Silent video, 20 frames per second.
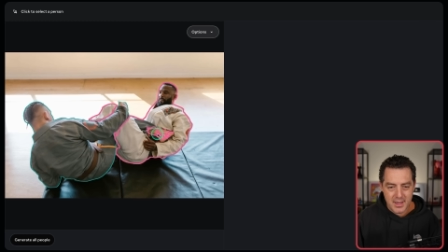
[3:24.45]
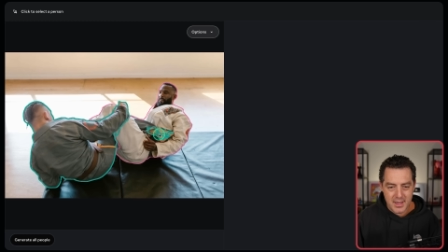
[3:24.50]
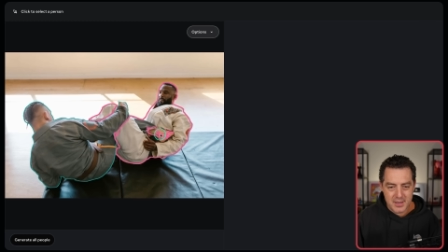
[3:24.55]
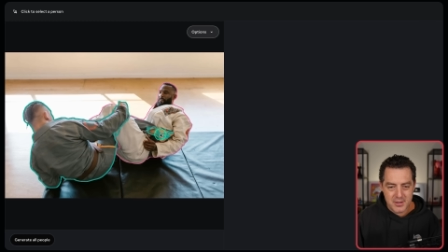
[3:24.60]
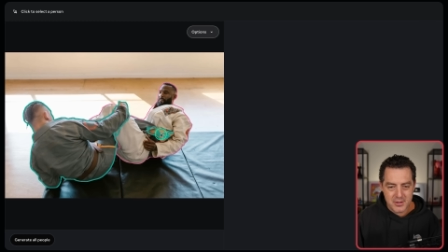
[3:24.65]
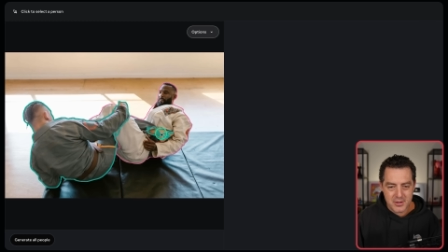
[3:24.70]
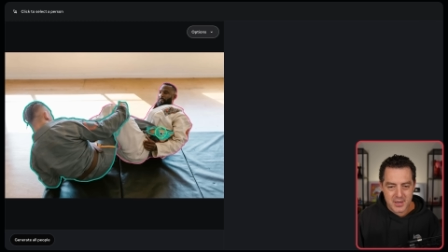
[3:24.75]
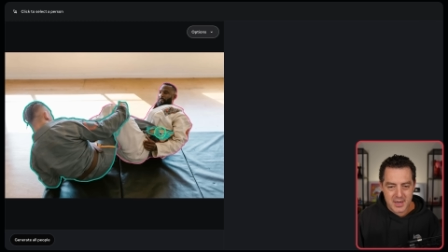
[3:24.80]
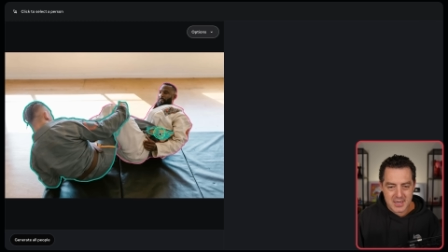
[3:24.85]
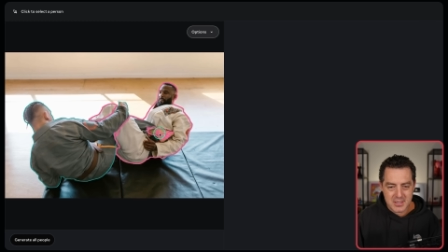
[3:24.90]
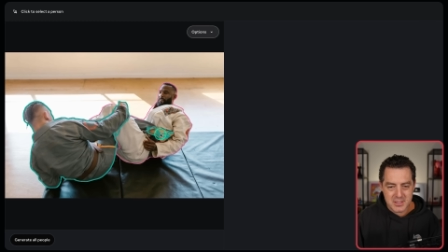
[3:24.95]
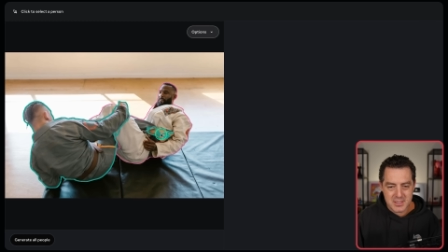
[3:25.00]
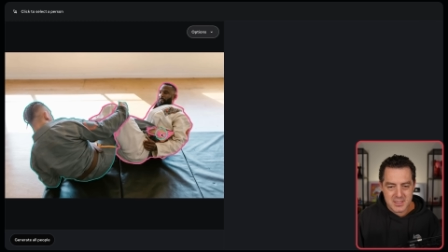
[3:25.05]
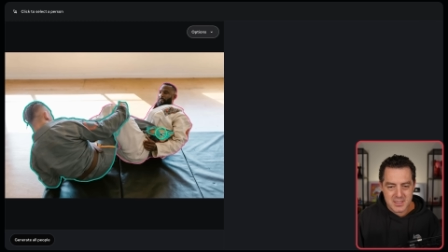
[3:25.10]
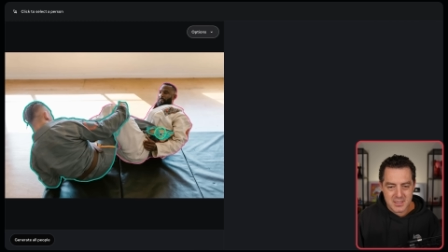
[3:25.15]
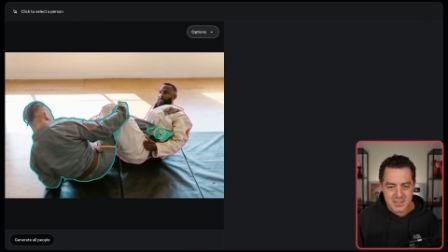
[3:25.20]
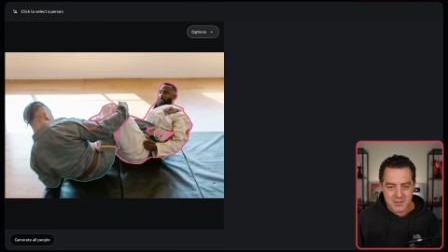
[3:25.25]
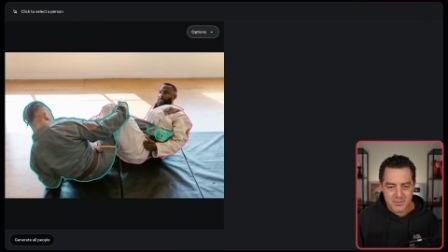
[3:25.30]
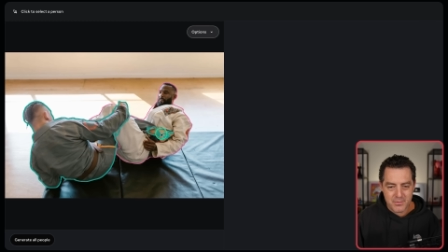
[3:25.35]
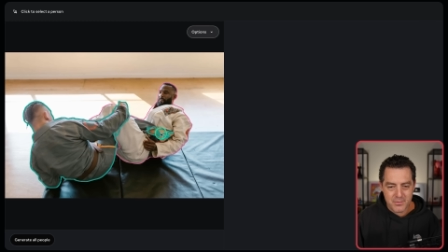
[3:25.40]
and you can actually
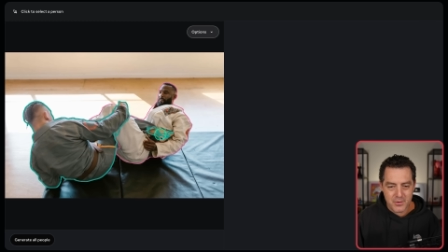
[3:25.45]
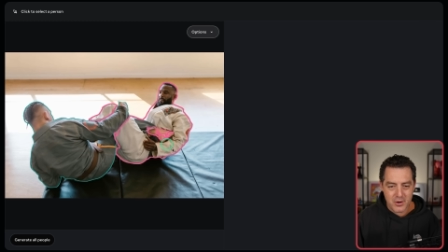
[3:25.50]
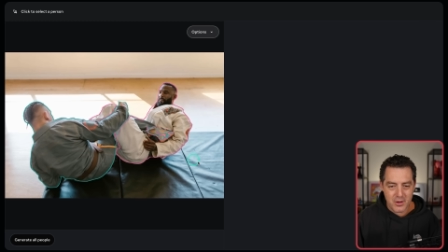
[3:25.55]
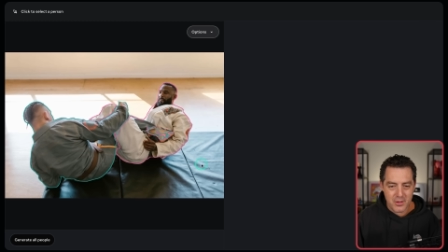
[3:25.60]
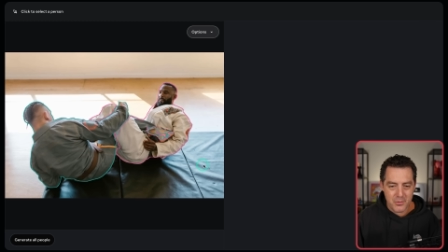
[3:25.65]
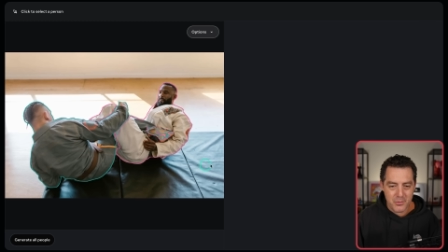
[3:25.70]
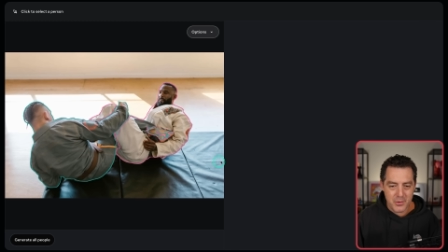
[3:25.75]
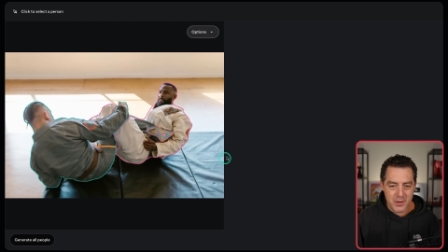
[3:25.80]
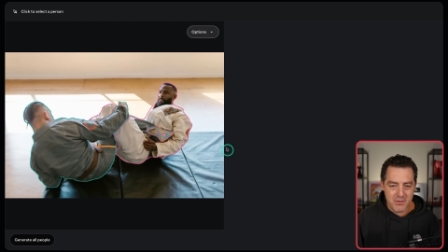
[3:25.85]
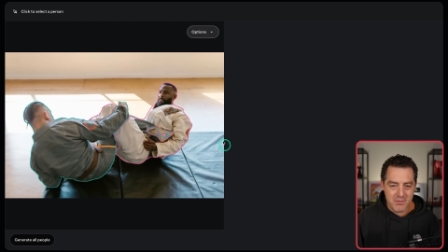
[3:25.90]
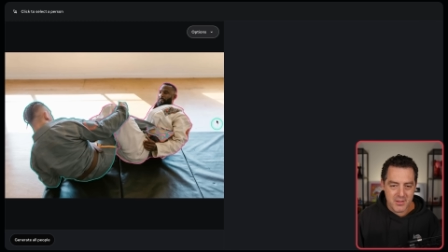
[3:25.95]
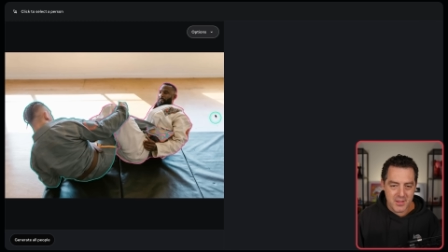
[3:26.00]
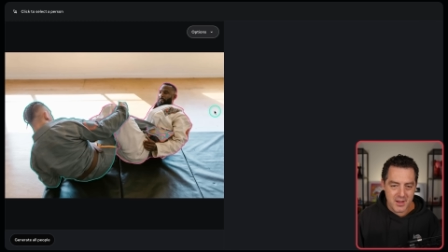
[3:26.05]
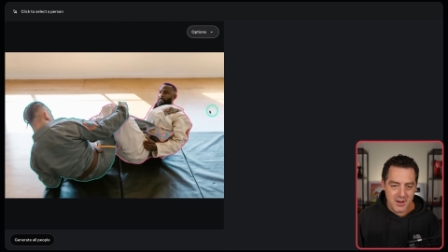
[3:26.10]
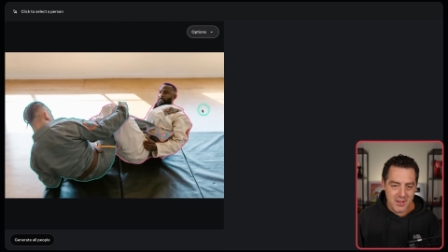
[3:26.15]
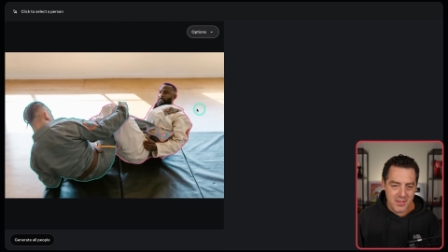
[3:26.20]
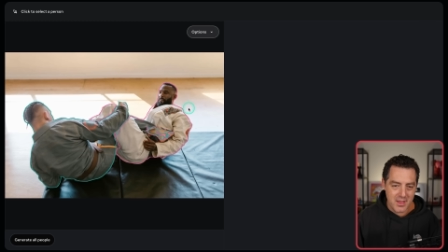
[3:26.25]
see his foot all the way over there.